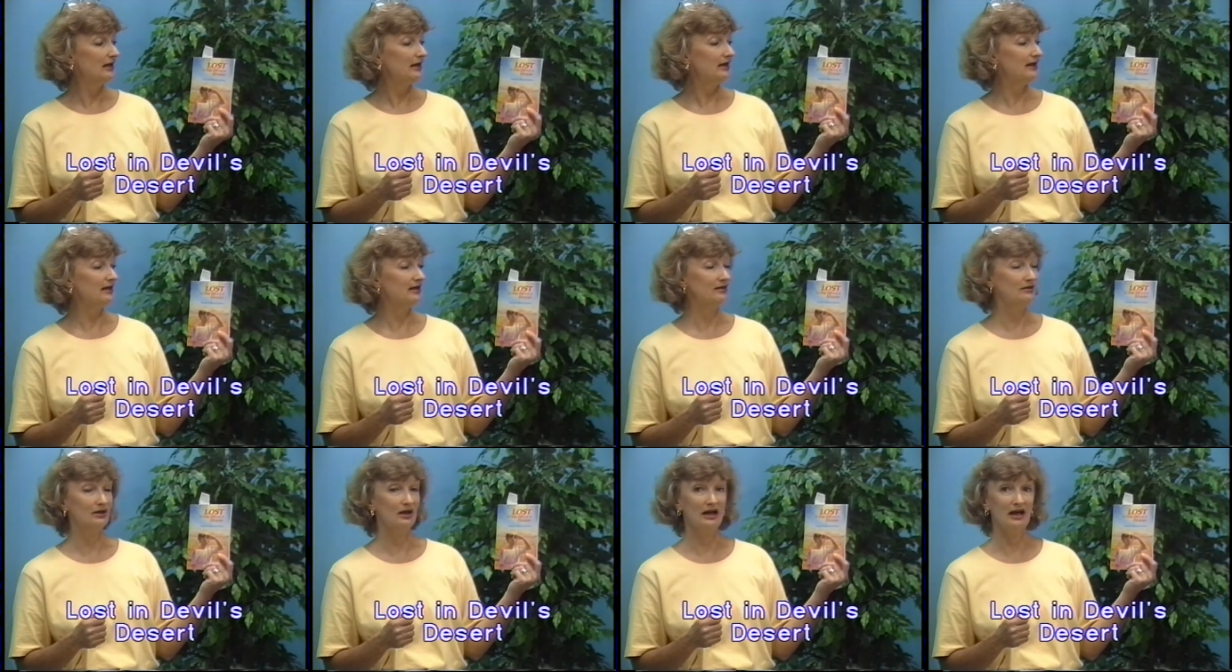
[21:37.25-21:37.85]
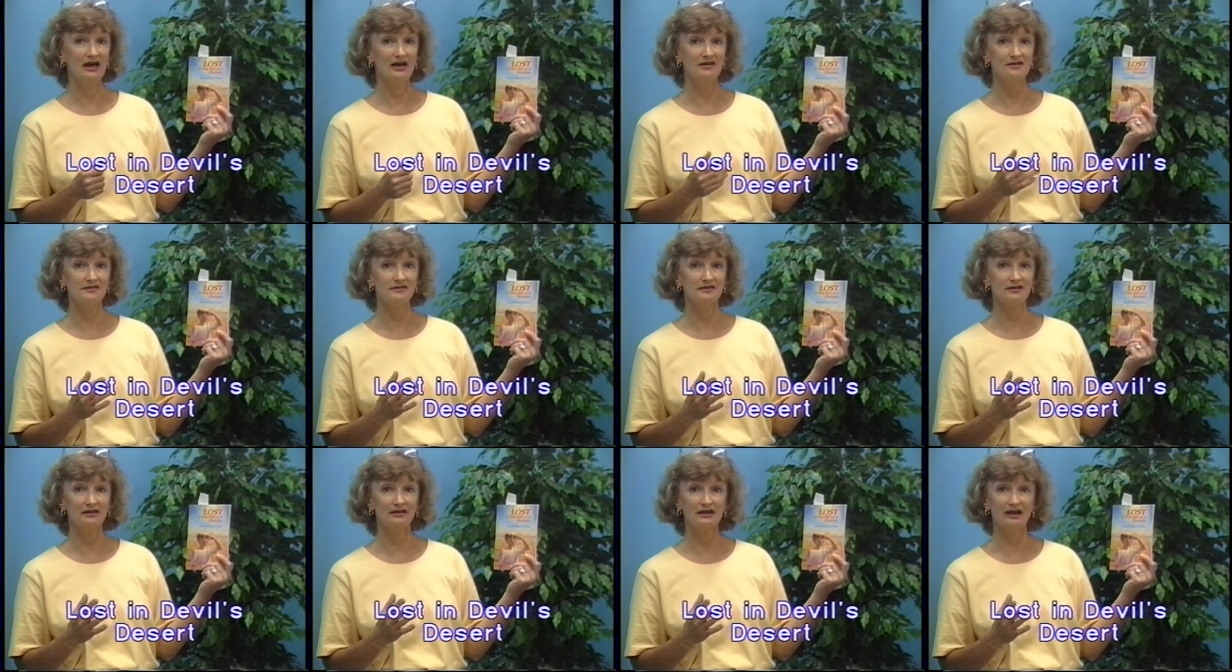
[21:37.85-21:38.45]
And
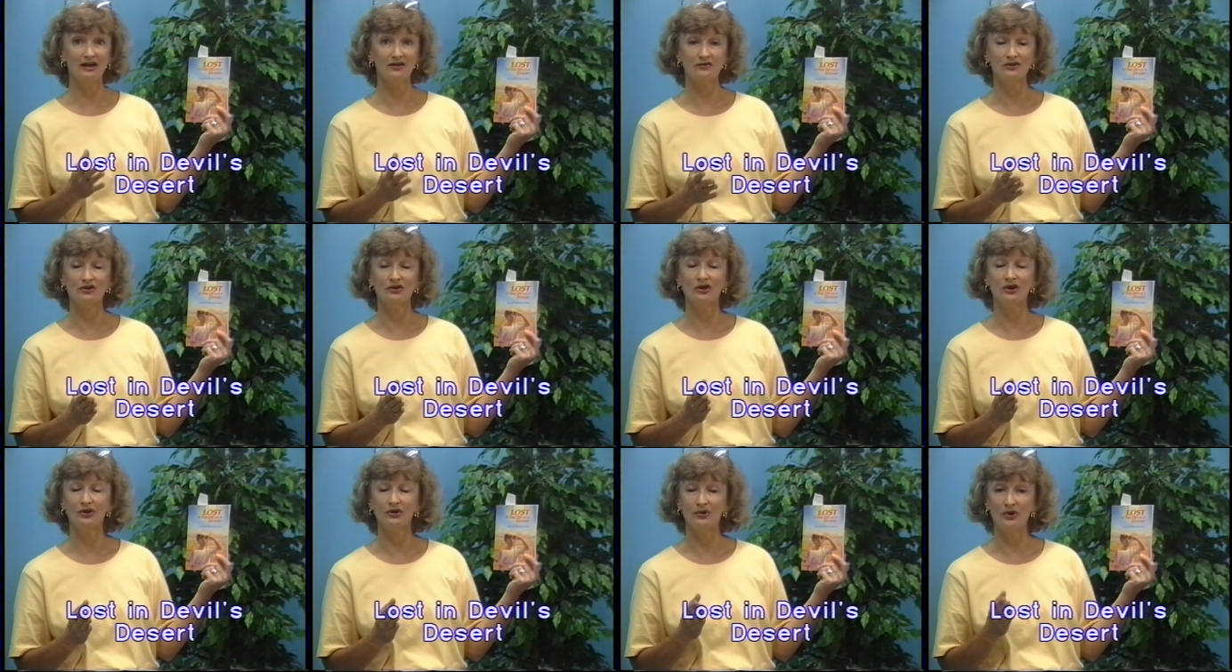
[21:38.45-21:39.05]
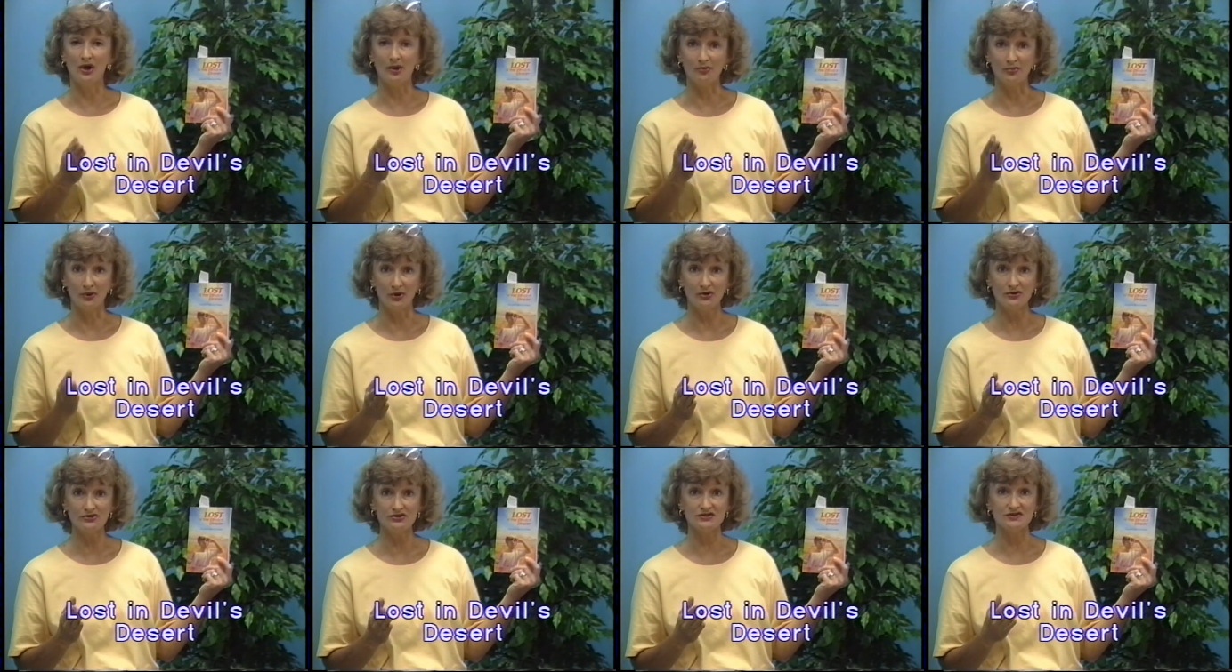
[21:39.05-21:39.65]
as Kevin
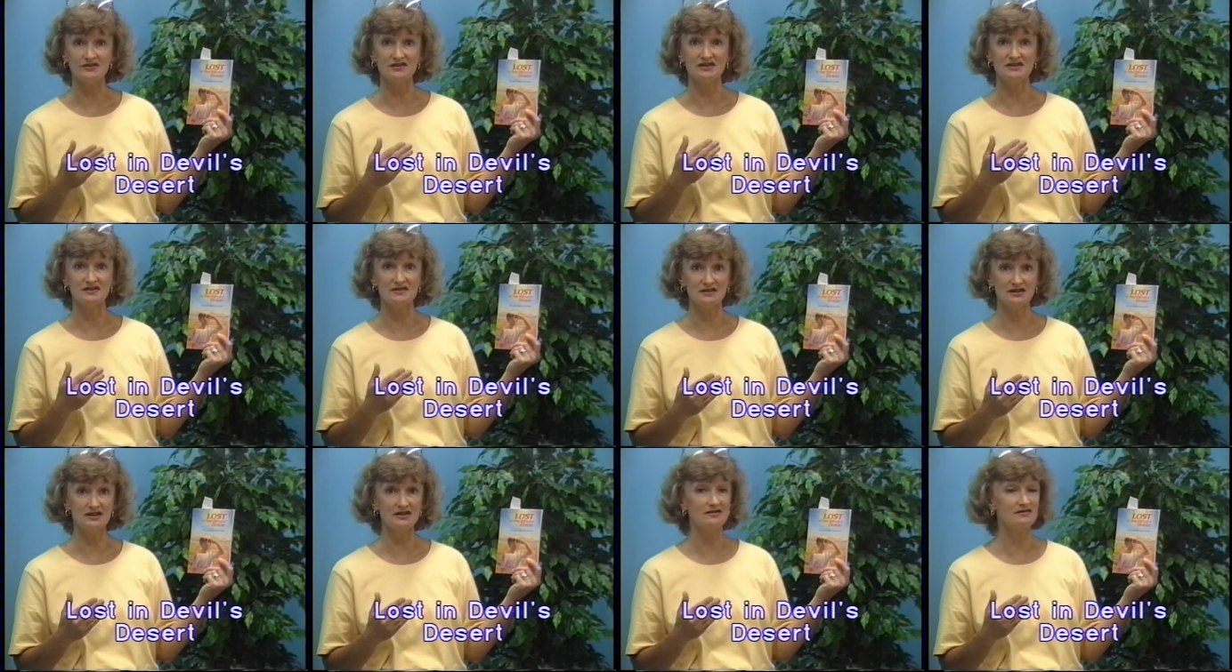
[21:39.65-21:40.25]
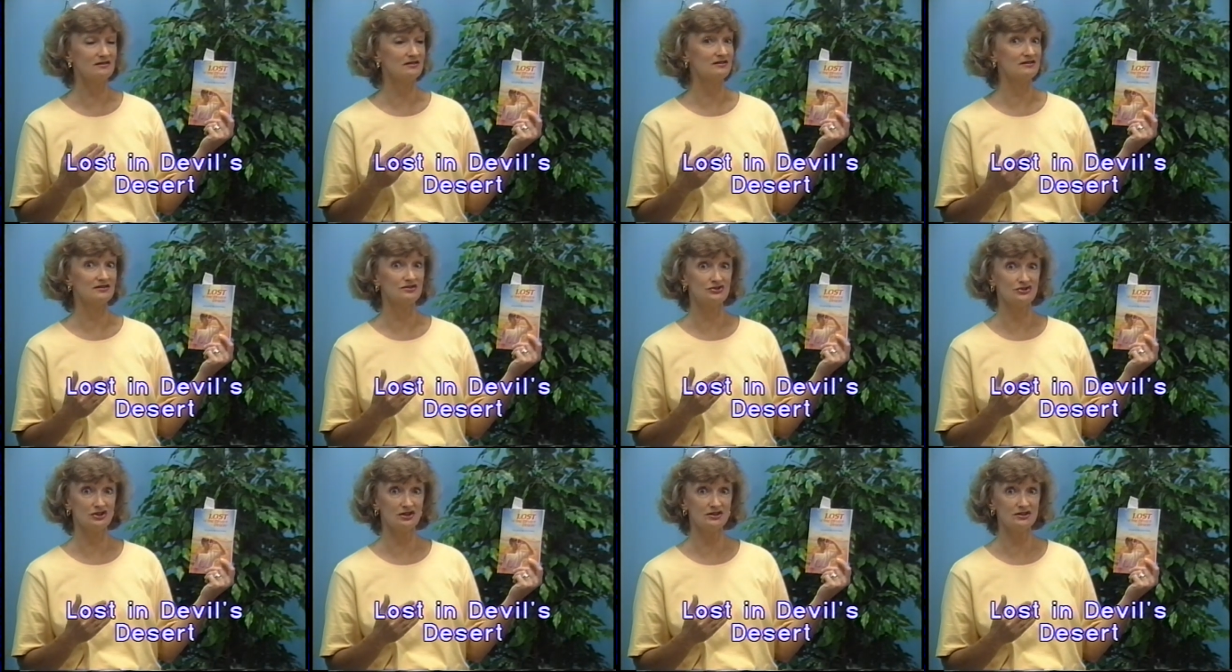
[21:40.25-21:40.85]
approaches, he sees that
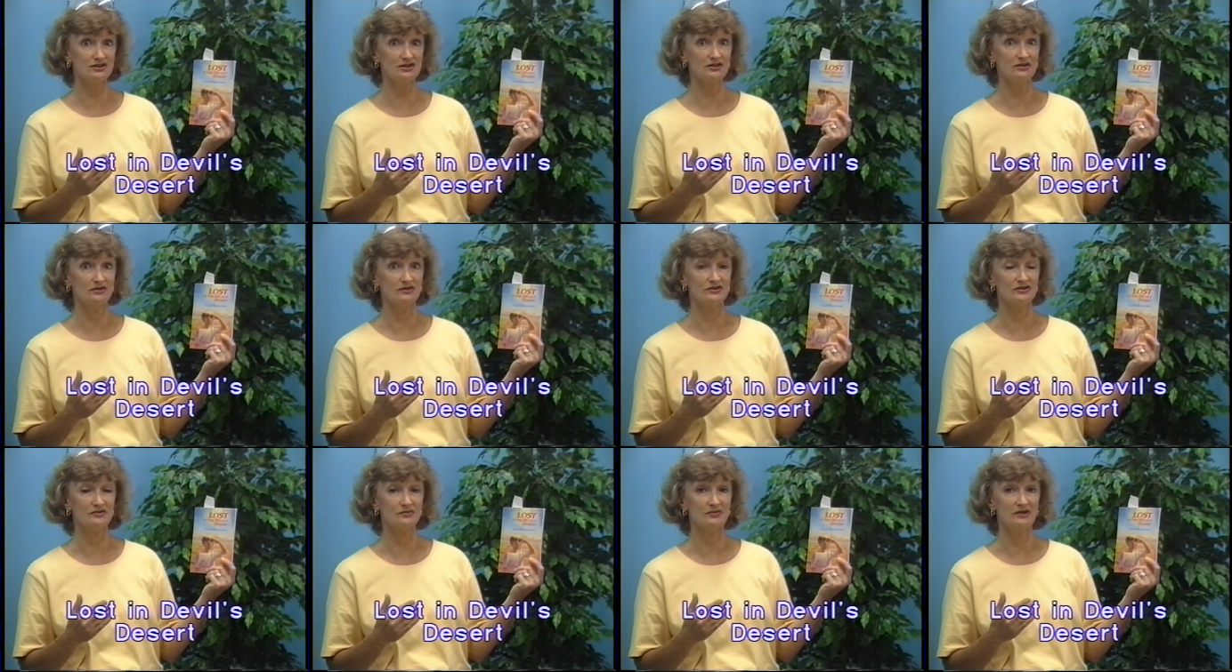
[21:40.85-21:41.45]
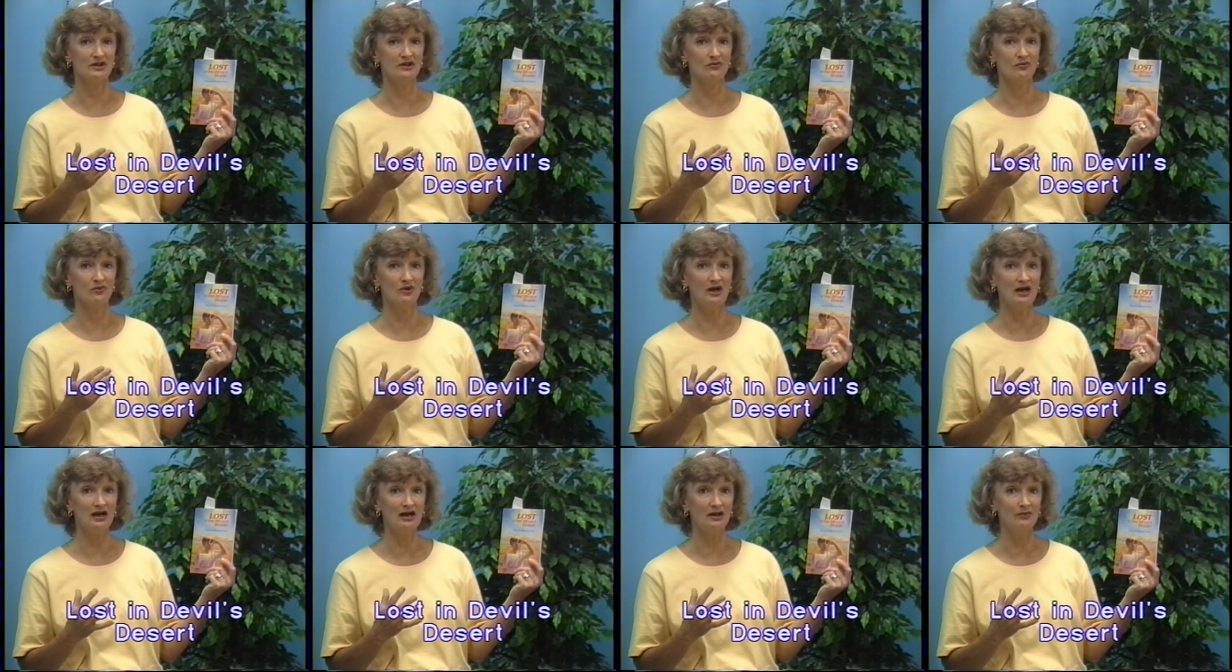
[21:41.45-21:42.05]
this junk dealer is being
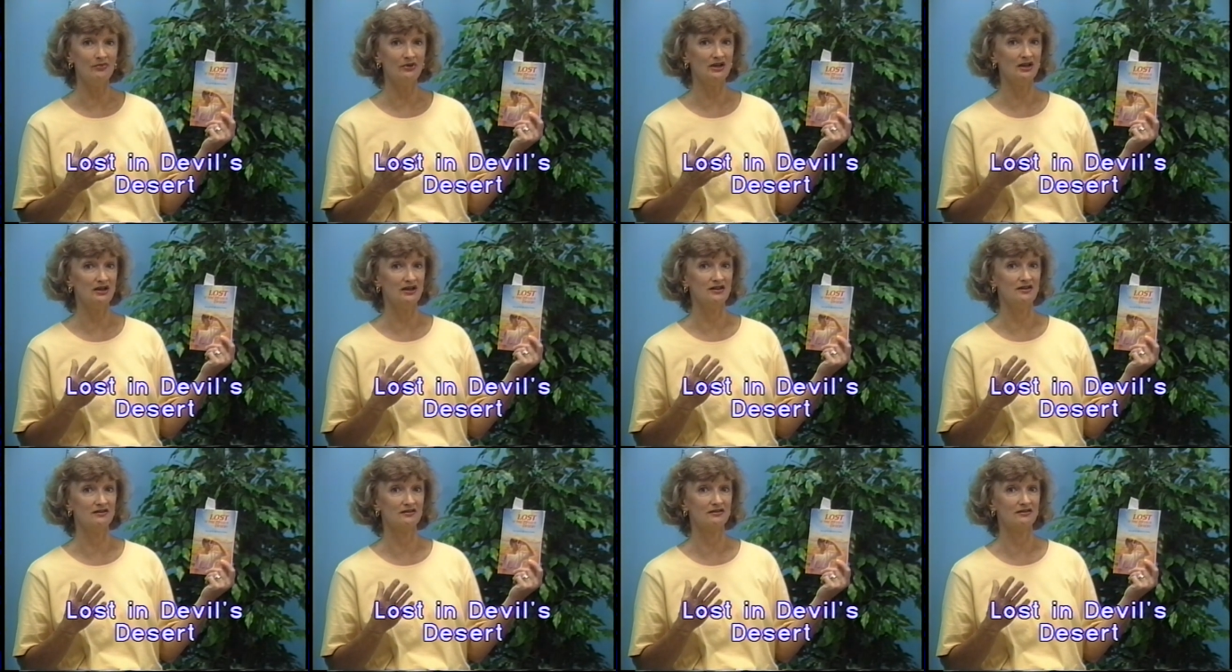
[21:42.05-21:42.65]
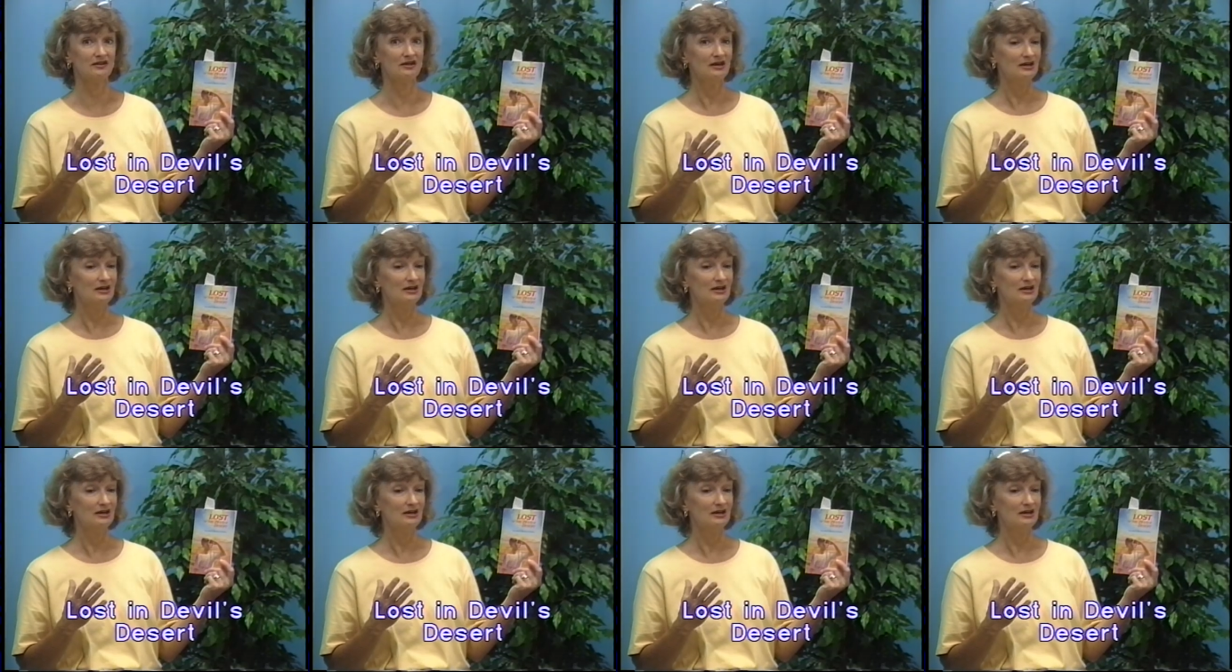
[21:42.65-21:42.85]
robbed, and he is